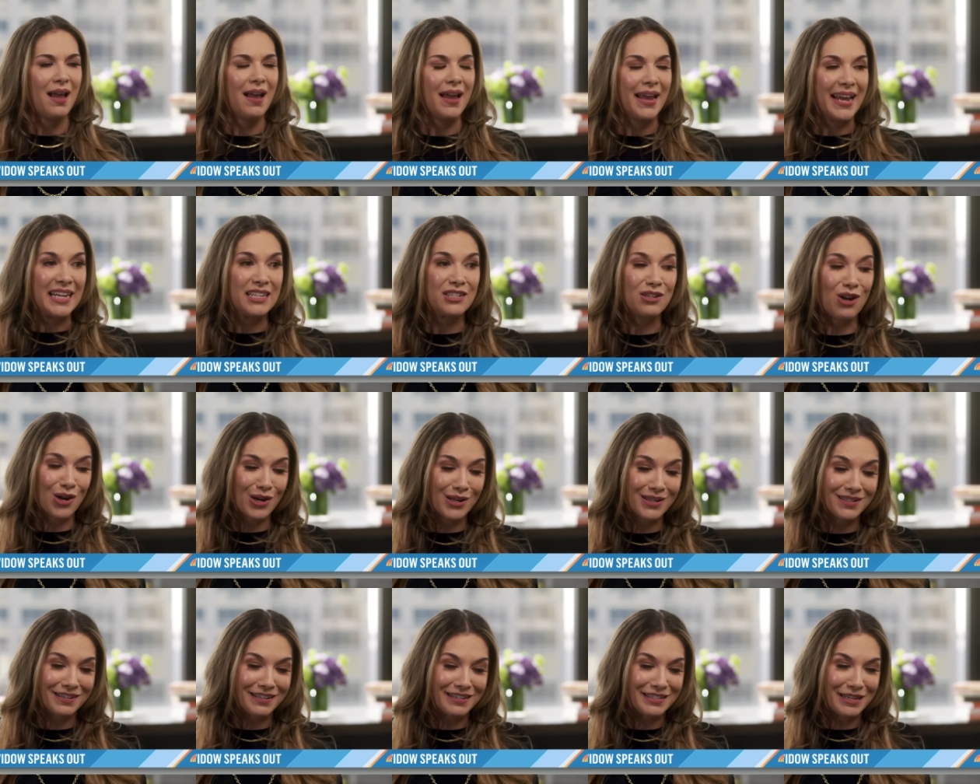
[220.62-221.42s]
It's
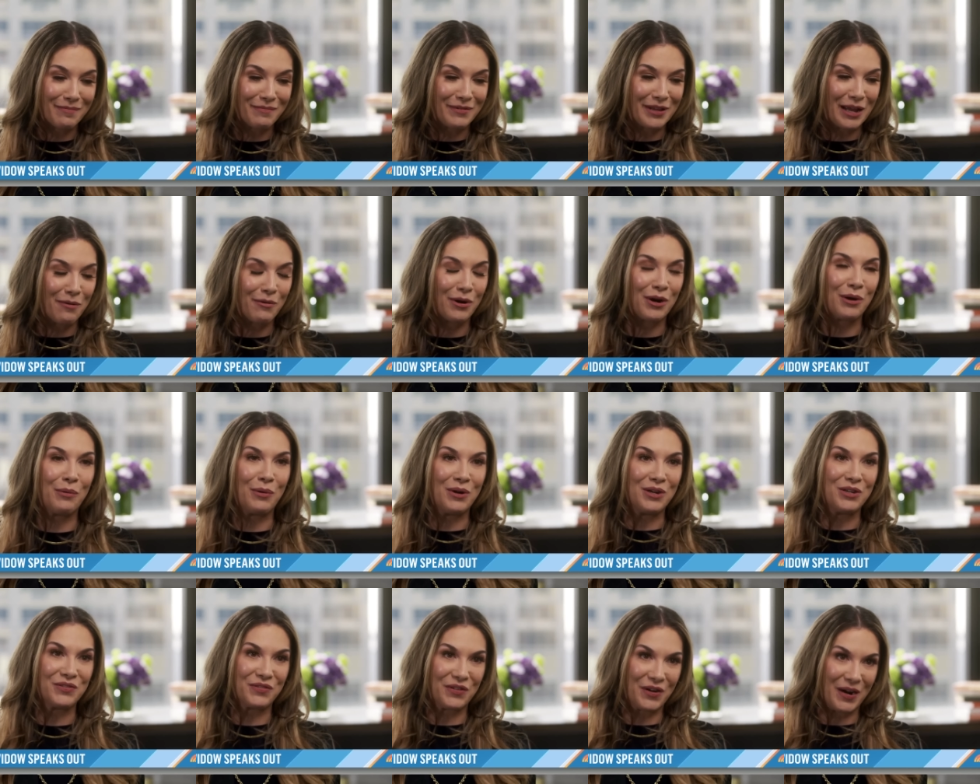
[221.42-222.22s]
honestly something I wouldn't
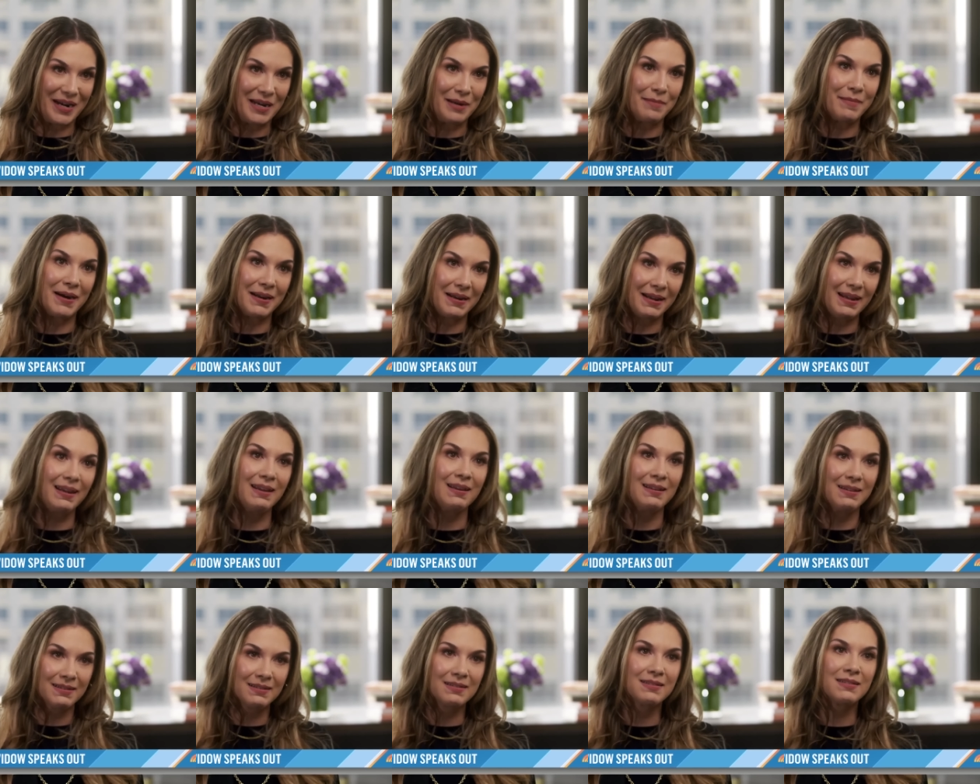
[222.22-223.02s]
wish for anybody.
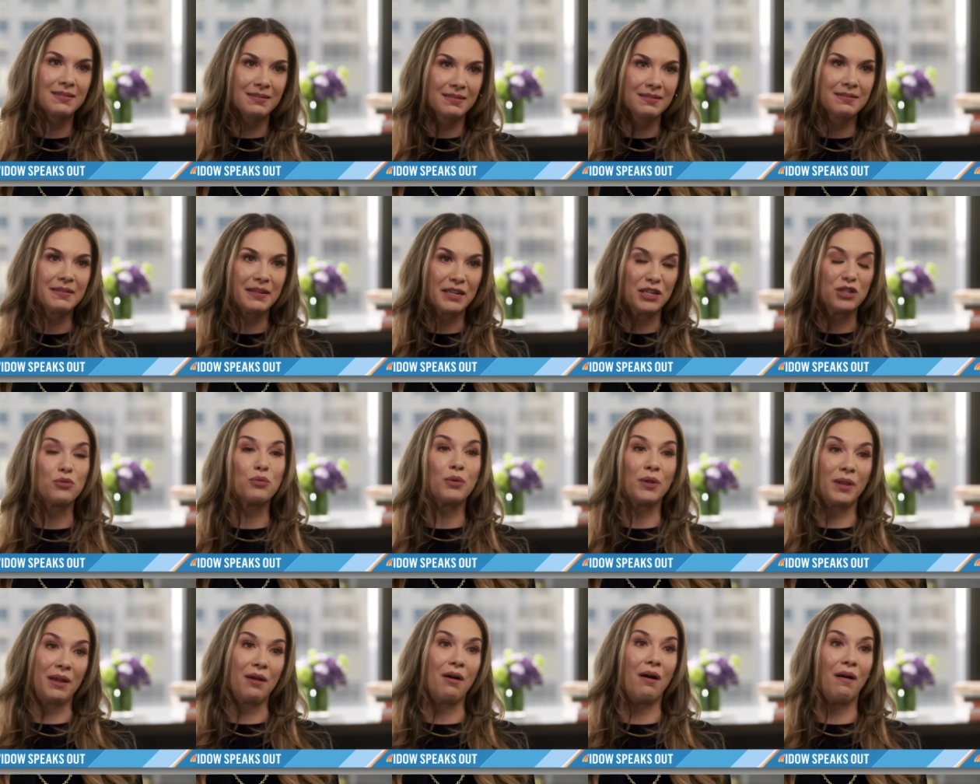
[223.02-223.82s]
It's
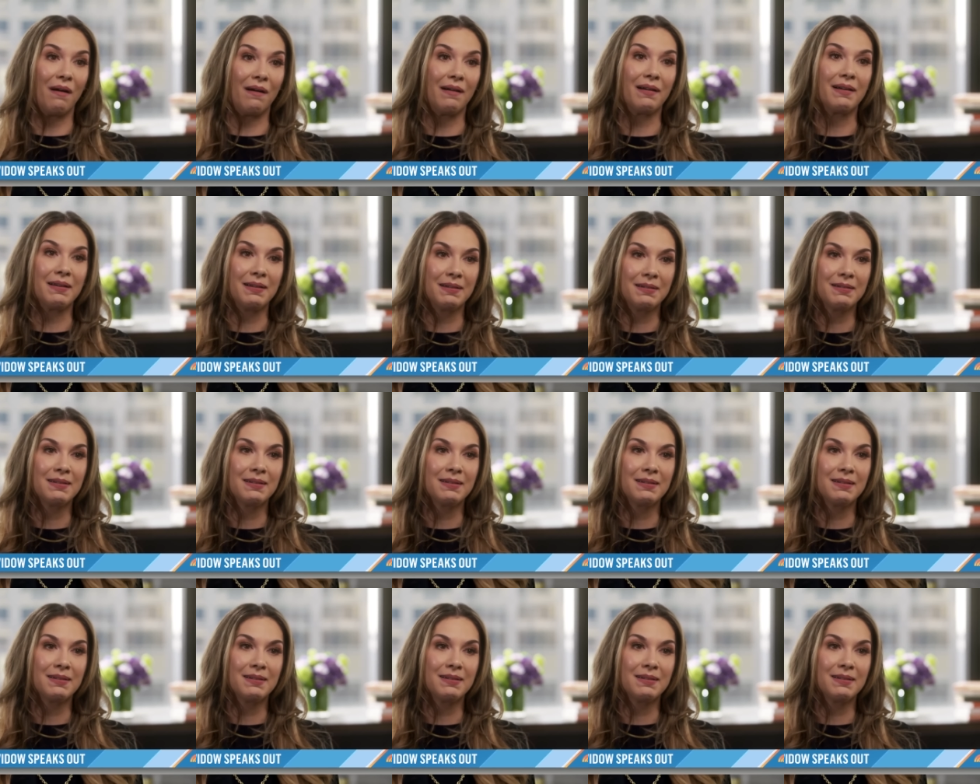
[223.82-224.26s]
really hard.